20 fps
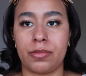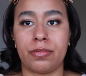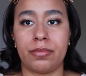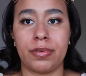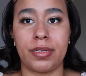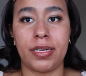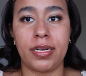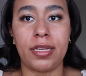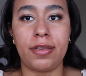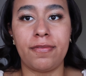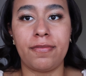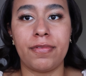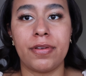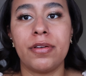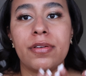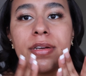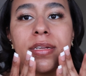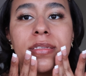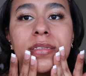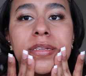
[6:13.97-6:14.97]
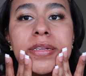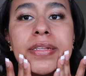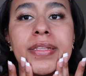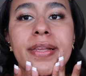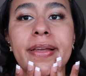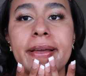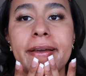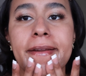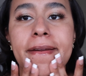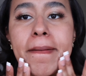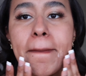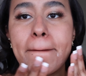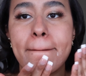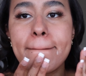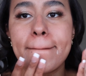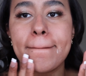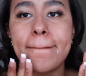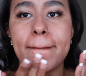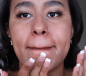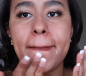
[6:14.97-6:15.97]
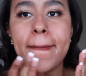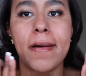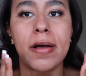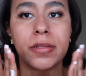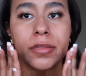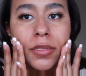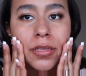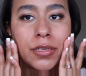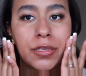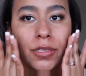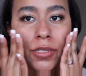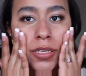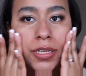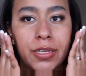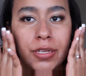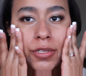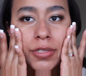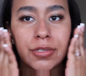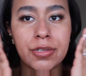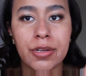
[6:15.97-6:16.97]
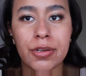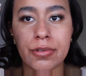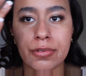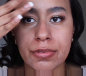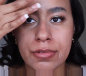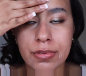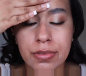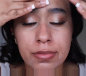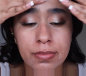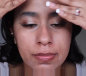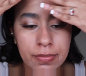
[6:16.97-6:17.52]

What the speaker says: really focusing that on the T-zone.